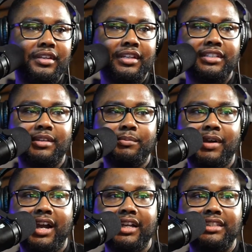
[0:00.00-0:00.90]
It said
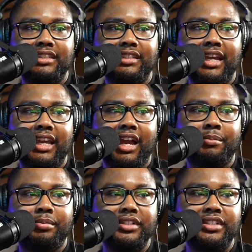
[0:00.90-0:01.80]
buying today. I
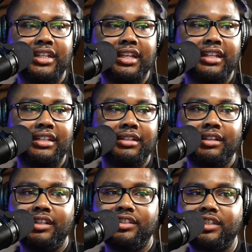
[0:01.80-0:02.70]
appreciate it.
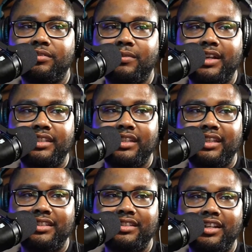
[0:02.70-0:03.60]
Justin Wright said,
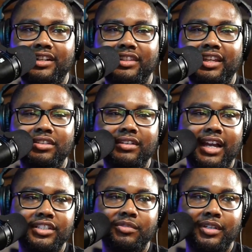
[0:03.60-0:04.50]
yes, sir. Thank you
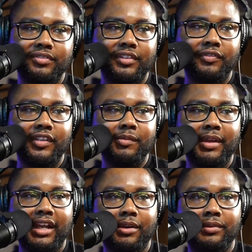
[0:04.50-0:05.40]
guys so much for the
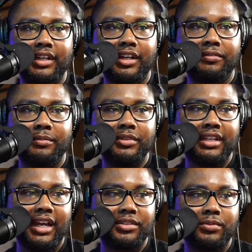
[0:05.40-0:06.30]
feedback. I want to hear from you
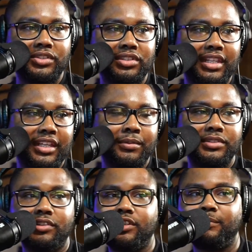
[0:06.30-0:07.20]
guys what you're thinking, what's
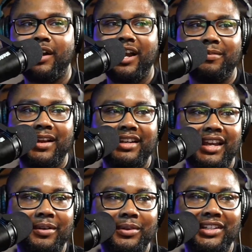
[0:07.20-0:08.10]
on your mind right
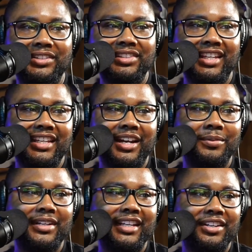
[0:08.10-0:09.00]
now. What are you thinking? I
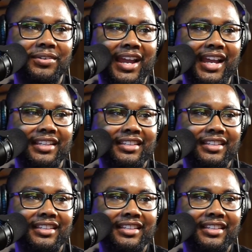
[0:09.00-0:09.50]
want to interact.